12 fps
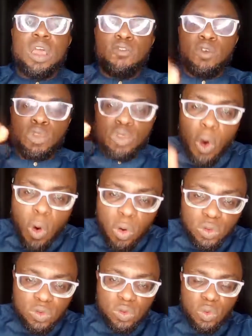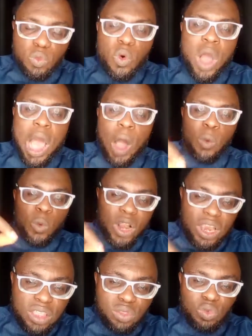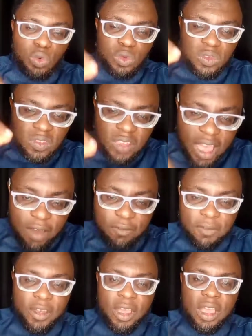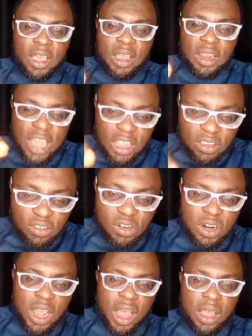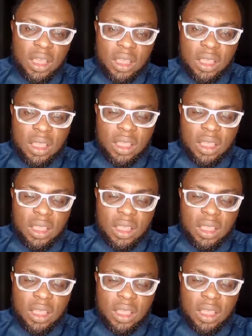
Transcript: Even those who are willing to serve Nigeria